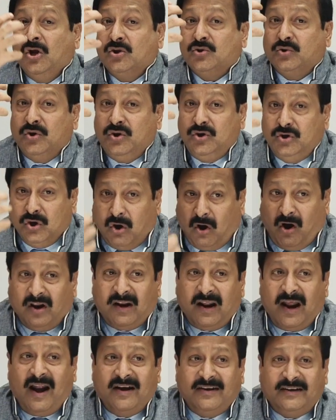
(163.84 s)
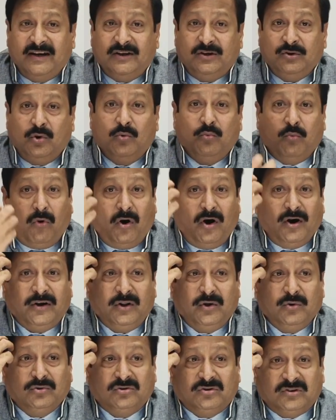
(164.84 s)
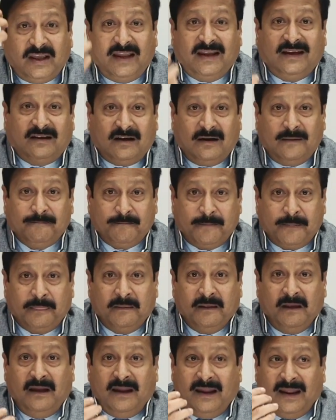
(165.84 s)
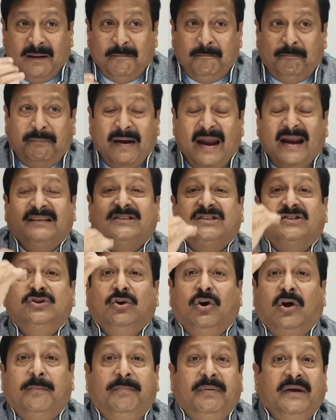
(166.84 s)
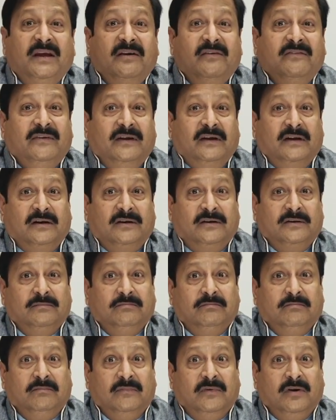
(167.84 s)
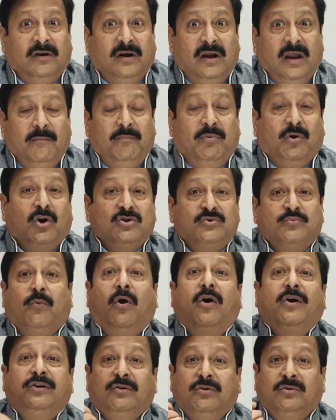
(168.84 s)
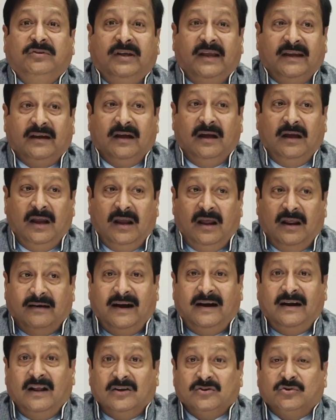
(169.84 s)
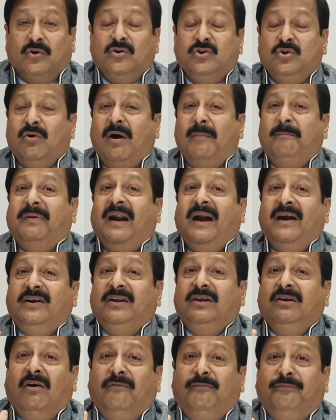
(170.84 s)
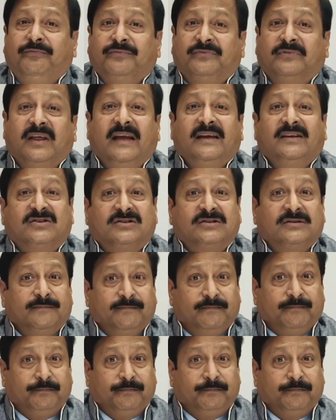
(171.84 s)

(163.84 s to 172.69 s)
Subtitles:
So your attitude, what you think, impacts your behavior. Because what you think, right? So you have plenty of things